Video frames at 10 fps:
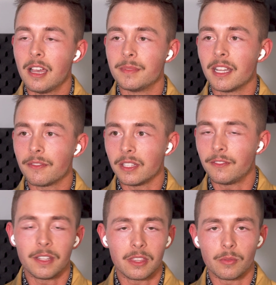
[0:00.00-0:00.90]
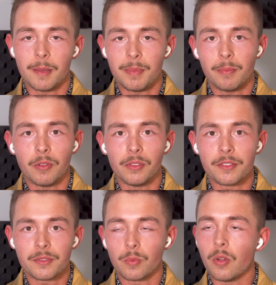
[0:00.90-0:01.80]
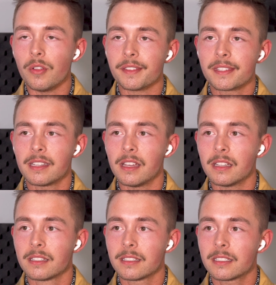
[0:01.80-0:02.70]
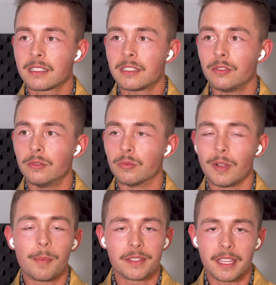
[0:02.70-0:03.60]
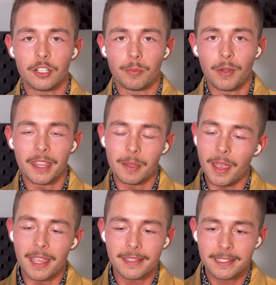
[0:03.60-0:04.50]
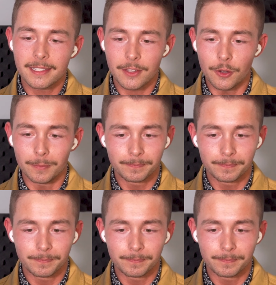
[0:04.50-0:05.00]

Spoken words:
definitely fit the right people in those roles to represent your brand the best. So